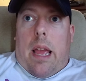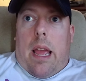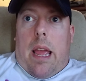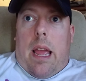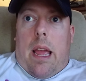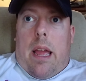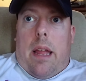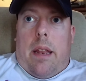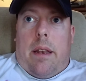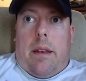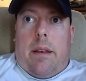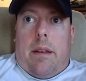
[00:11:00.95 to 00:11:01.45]

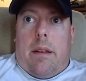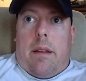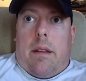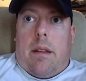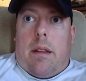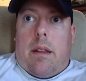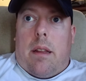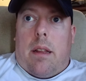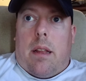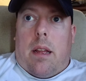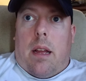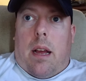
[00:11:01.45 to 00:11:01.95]
And
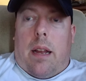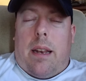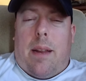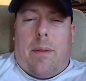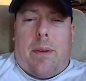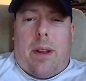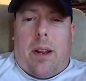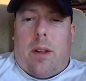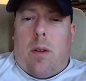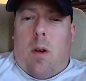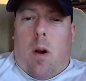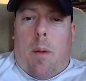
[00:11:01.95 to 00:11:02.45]
I never
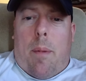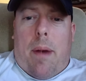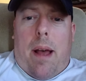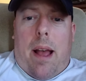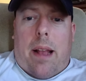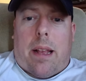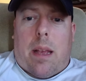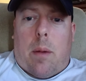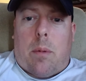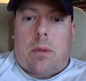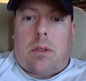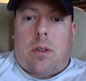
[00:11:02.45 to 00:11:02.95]
got a call
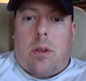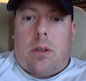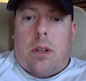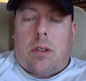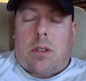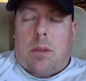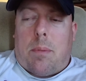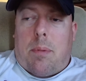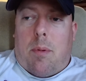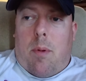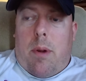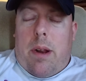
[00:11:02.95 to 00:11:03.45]
back. I was so
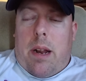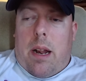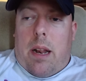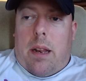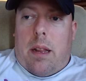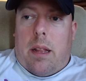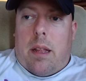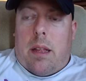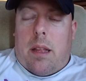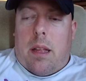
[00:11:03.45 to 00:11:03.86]
disappointed.